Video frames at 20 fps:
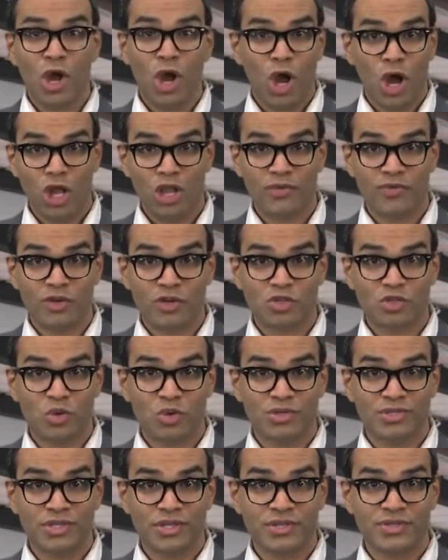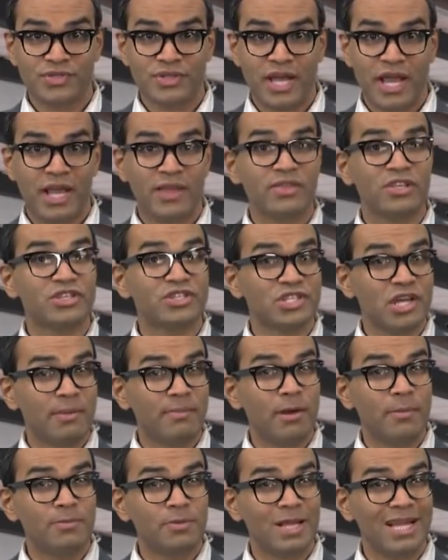All of our sources say the
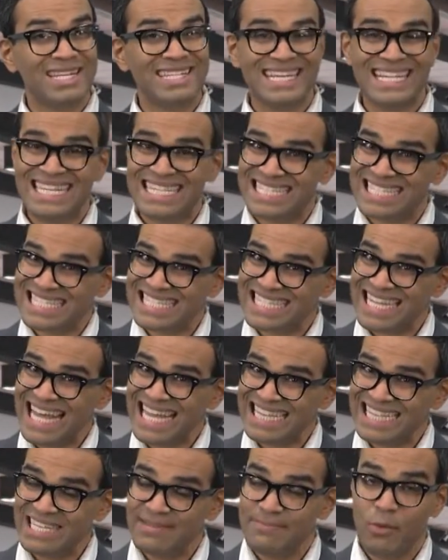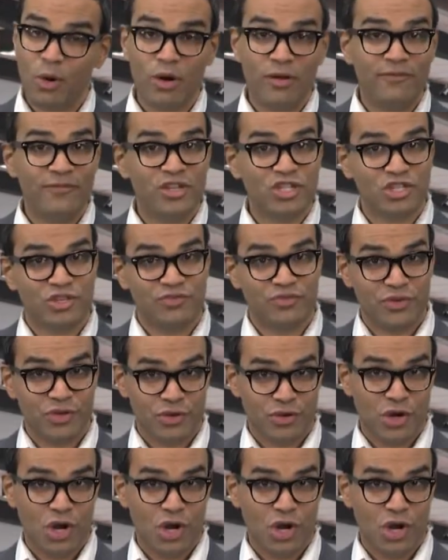summer blend is slightly more efficient for your